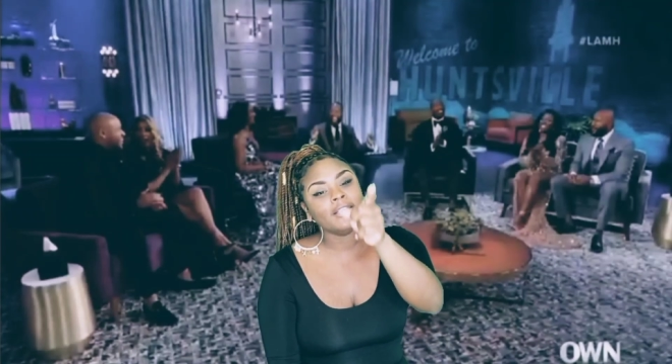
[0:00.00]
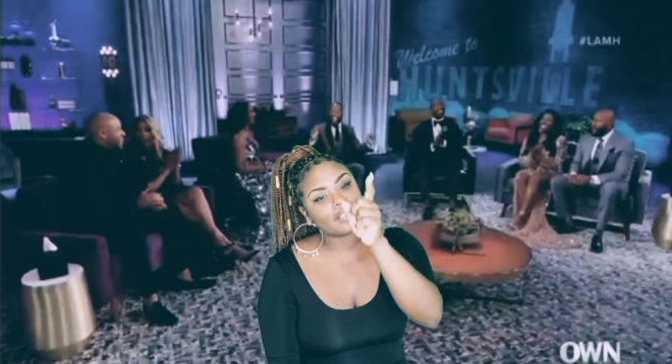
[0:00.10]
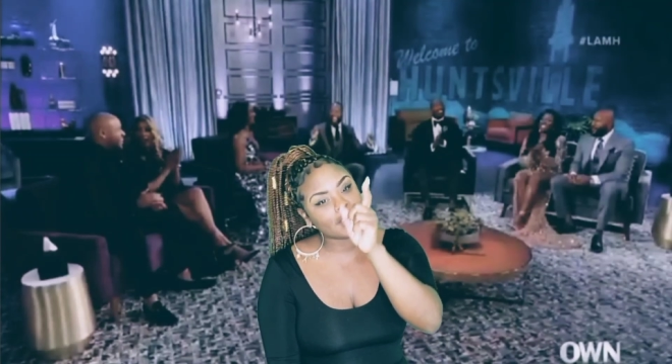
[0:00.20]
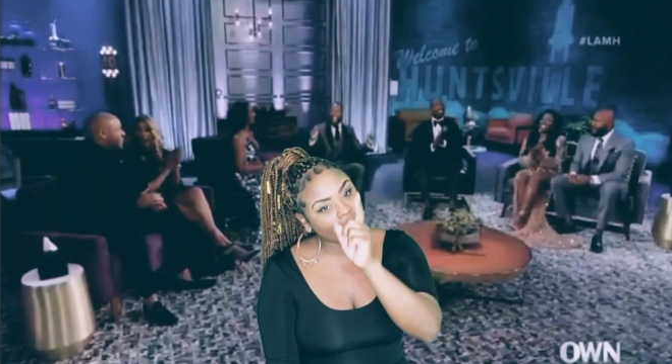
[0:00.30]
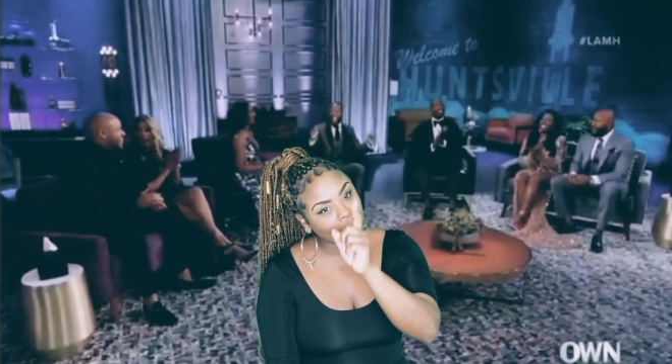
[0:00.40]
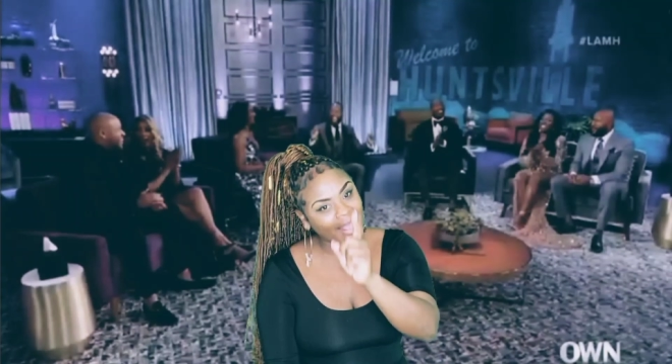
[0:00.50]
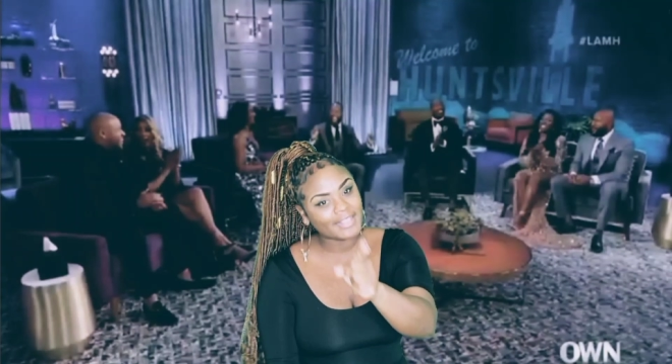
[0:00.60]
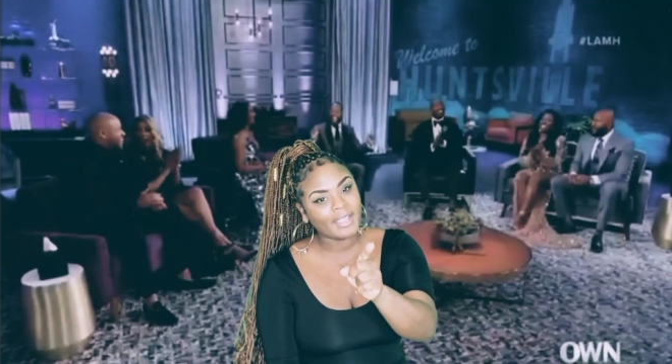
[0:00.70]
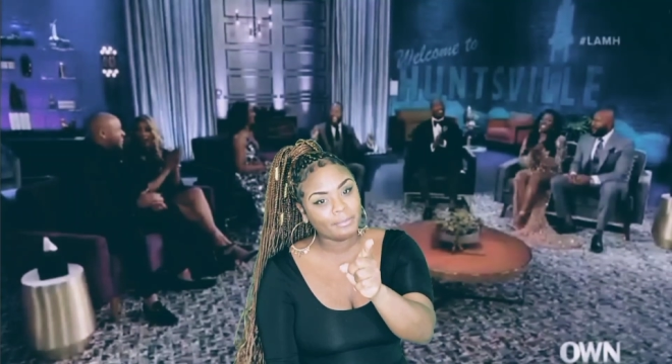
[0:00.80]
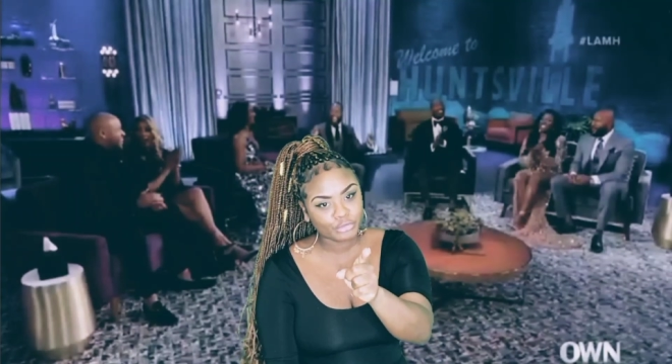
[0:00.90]
stealing my
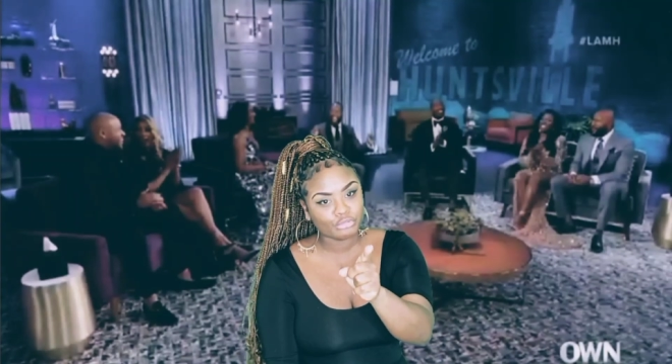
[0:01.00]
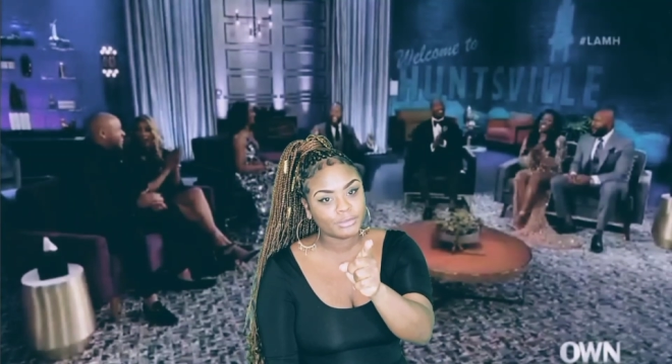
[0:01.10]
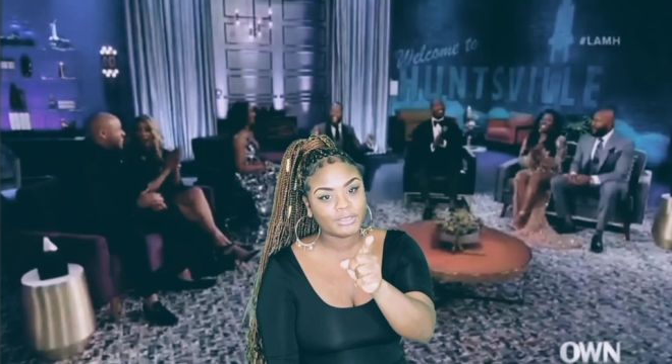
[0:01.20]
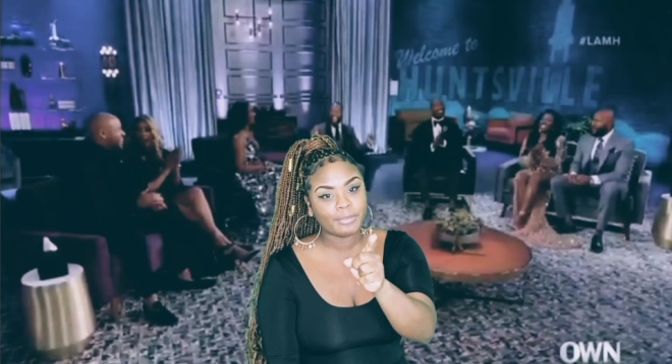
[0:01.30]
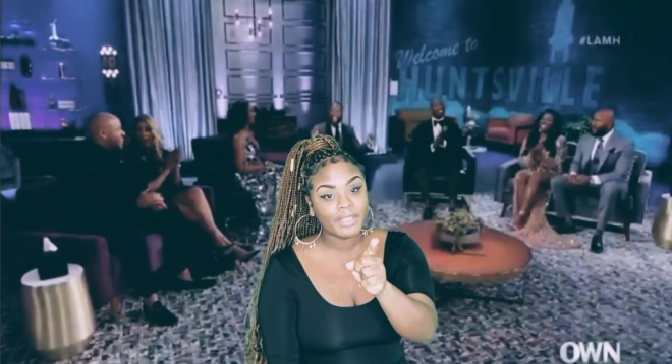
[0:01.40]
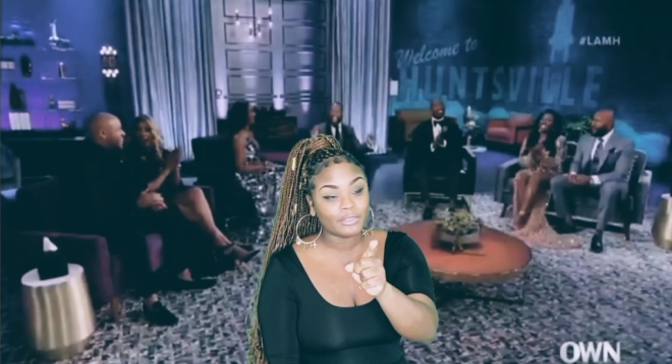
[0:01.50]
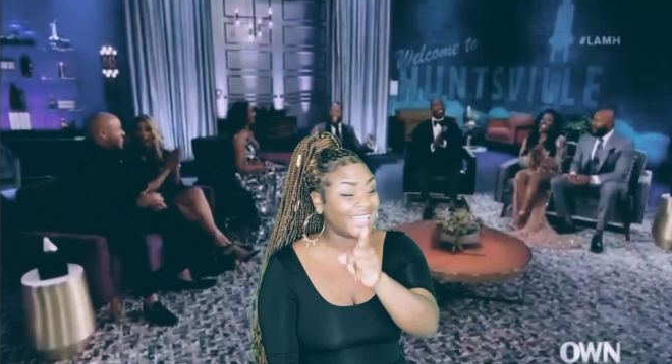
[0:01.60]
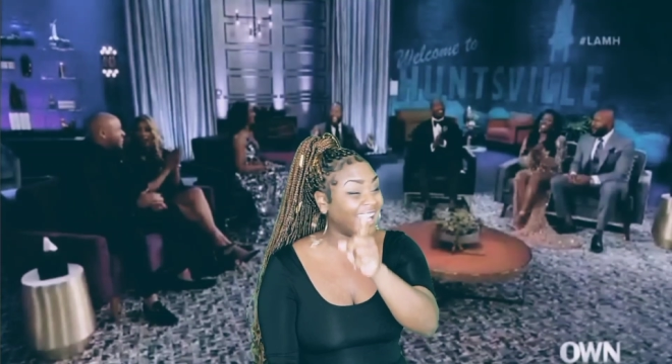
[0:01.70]
damn prescription pills, and I